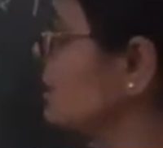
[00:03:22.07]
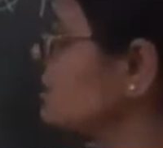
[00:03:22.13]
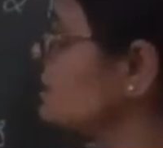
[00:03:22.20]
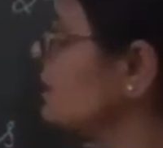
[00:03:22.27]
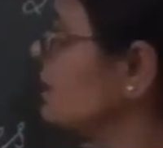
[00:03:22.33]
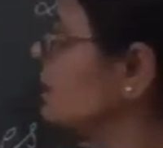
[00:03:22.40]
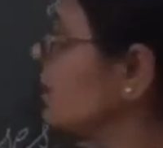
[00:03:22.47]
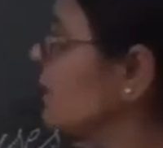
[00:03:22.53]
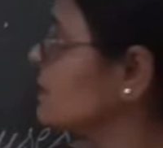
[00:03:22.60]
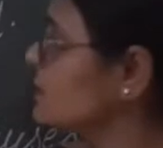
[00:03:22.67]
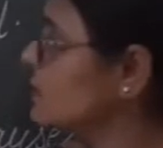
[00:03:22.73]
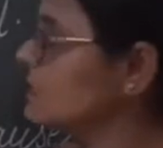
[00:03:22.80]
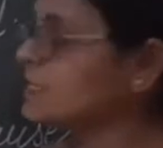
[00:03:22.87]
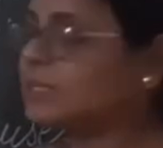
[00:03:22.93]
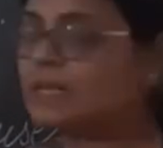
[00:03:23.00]
this sentence
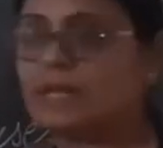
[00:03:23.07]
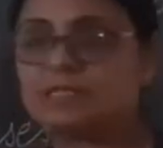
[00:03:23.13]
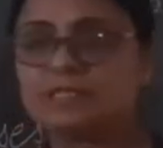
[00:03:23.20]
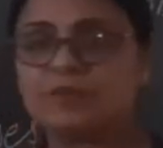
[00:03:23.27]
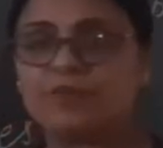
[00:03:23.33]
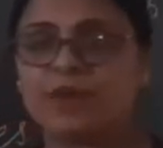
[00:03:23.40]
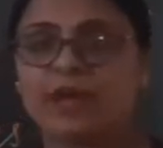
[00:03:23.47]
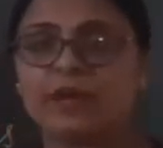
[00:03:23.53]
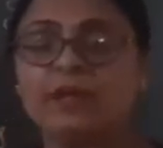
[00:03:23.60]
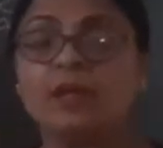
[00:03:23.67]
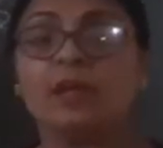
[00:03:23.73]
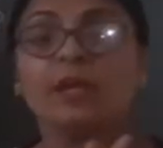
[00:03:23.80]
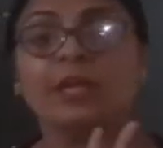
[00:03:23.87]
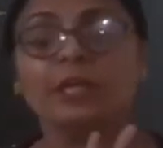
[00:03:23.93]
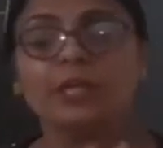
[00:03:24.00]
is classified
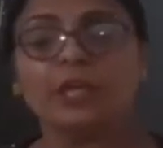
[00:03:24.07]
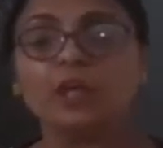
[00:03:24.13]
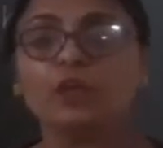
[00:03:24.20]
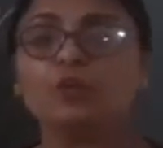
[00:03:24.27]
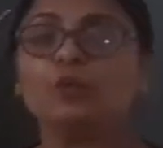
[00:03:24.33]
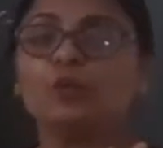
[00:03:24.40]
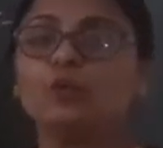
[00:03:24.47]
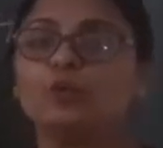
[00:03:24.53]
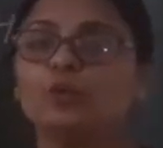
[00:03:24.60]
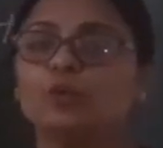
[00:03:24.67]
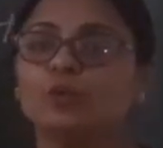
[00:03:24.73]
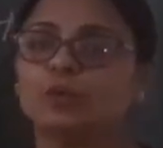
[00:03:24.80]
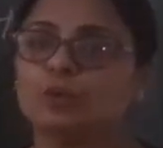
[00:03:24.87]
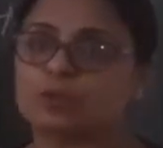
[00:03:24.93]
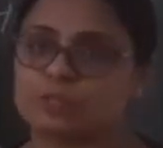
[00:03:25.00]
into
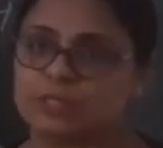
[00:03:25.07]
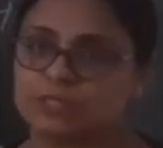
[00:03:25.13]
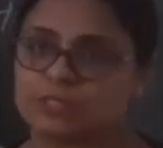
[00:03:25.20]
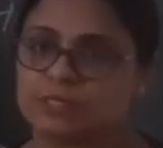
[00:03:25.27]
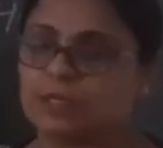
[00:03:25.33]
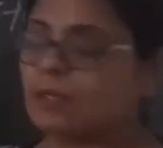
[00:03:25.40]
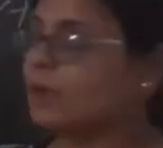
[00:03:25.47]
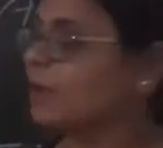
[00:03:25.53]
two clauses.